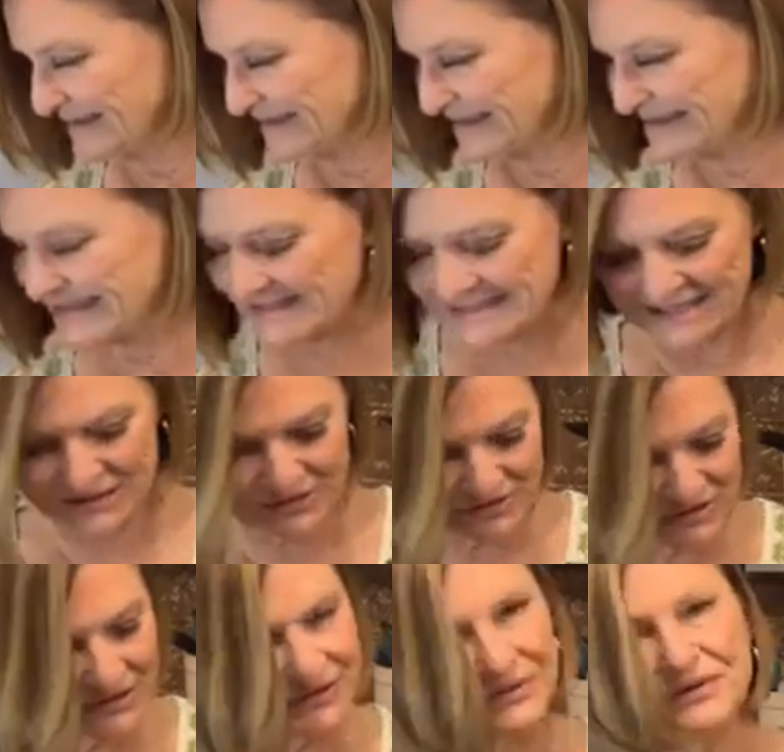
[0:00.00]
Good to see you
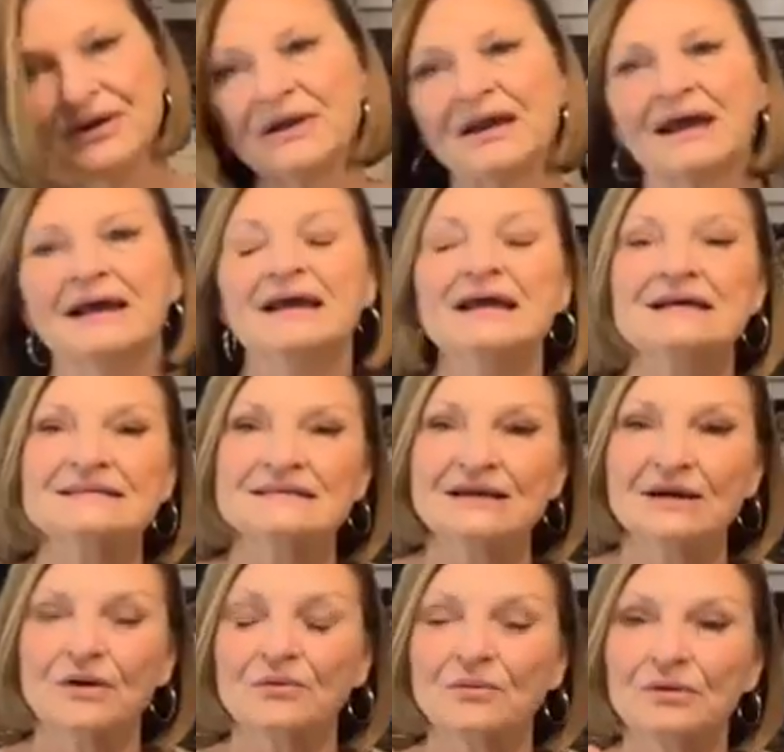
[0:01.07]
too. Okay.
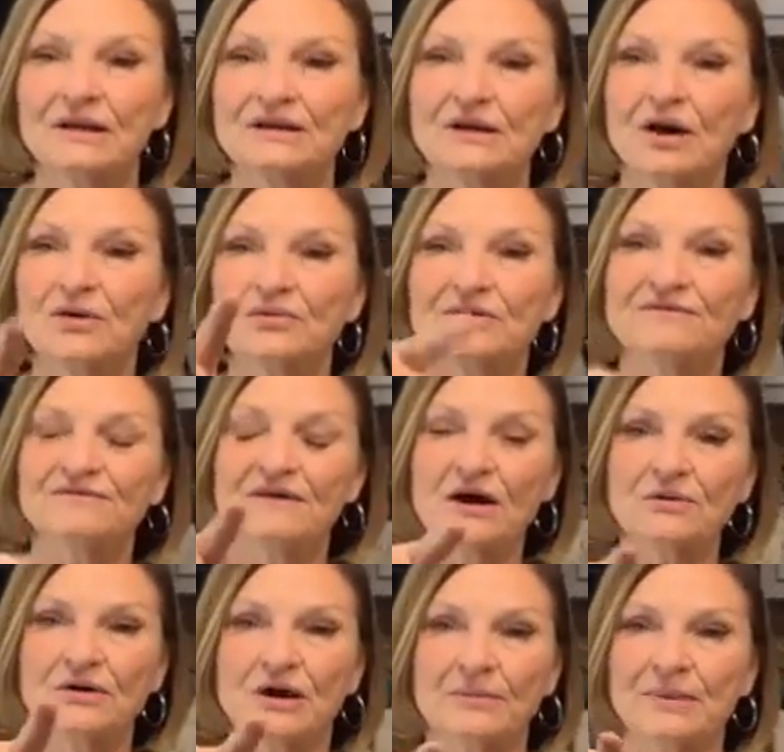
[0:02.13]
See, on the
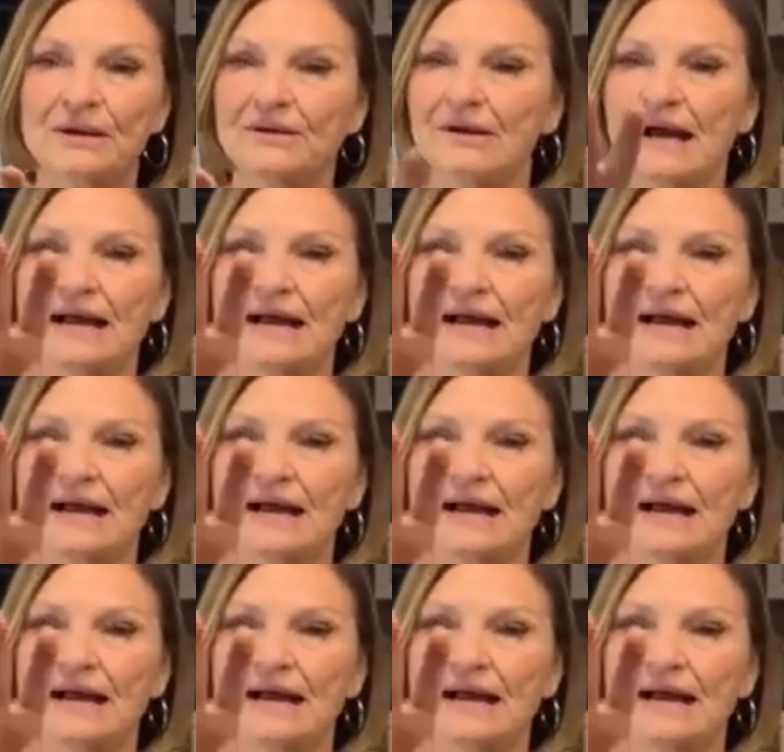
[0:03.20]
phone up here,